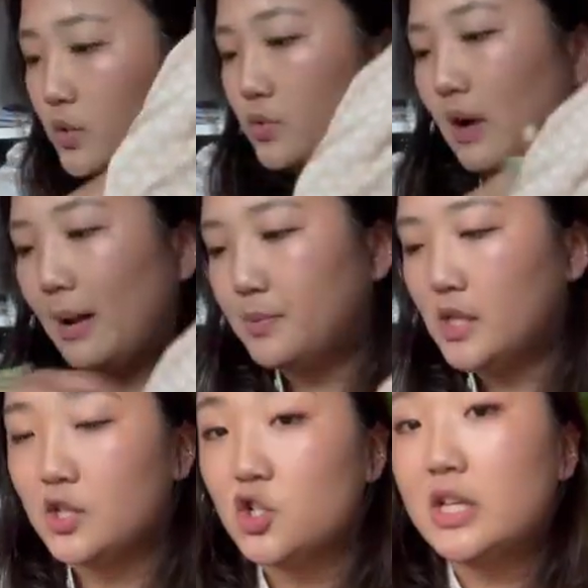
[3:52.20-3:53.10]
was wrapped
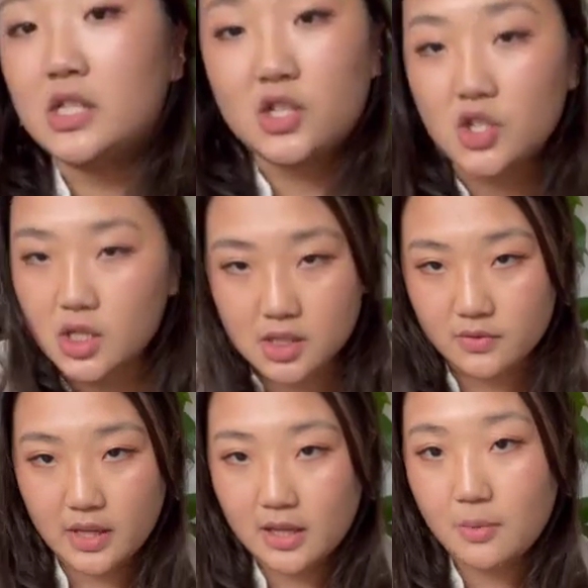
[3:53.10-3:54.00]
in sheets and sheets of
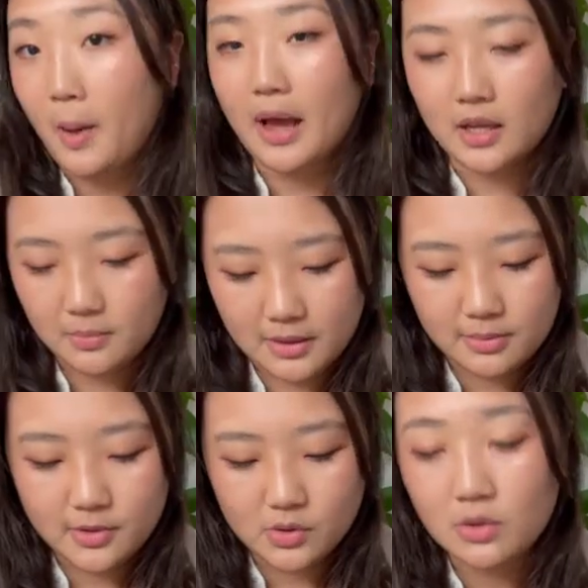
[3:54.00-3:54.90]
like packing
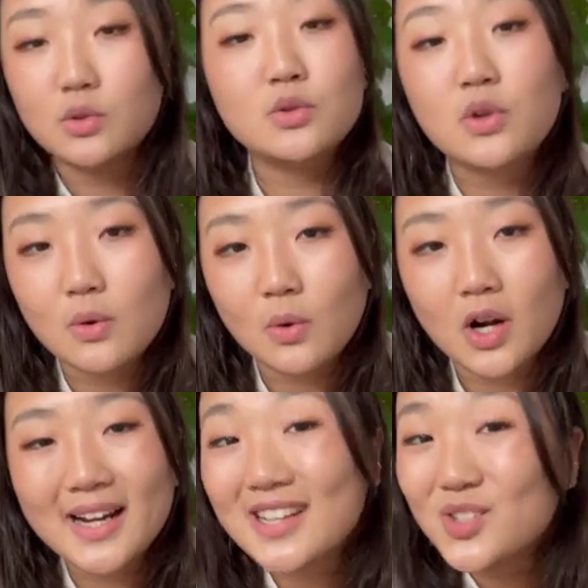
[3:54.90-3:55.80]
paper. So don't
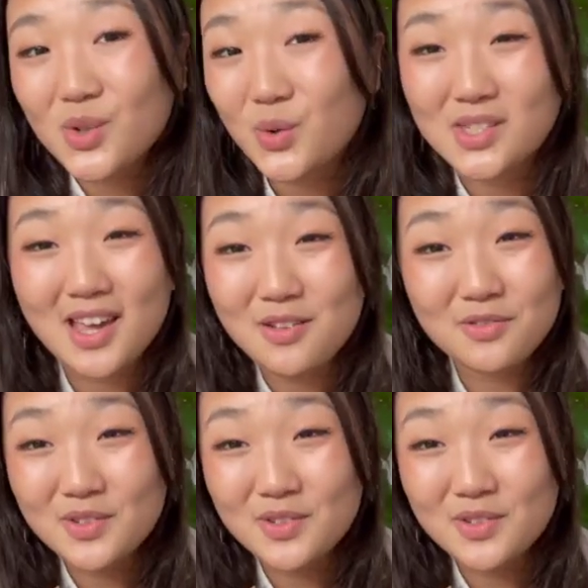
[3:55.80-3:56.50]
worry, so safe.